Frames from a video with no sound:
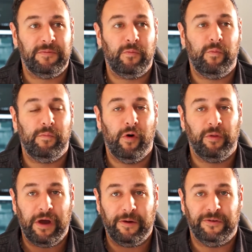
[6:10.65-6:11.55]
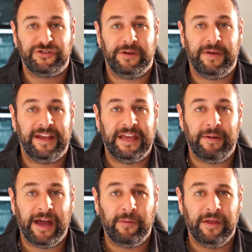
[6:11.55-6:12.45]
You're more than welcome to shoot me an
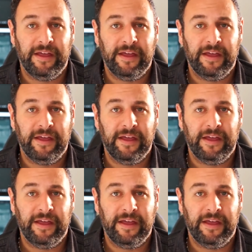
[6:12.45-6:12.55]
email.